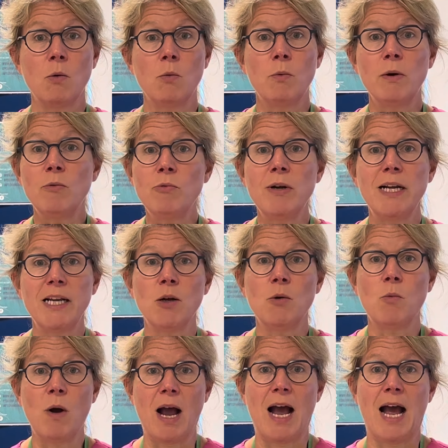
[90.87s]
We're really
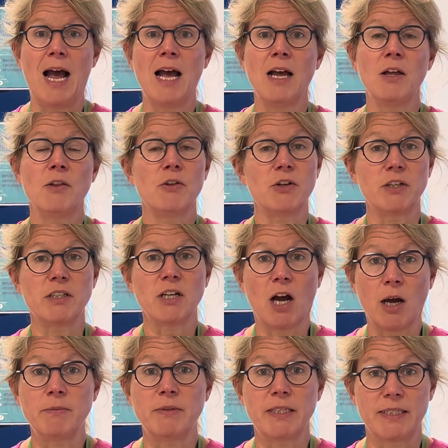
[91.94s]
aware that at
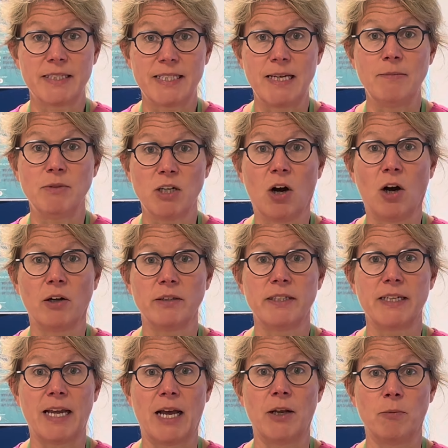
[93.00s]
times it seemed hard to
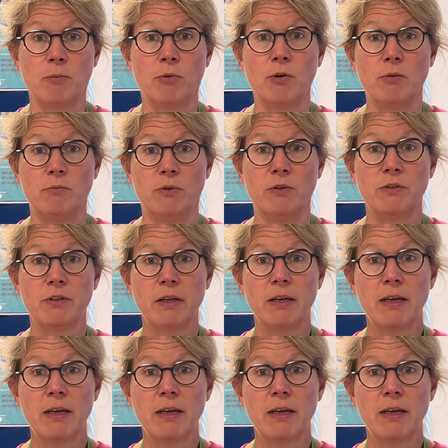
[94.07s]
get an appointment.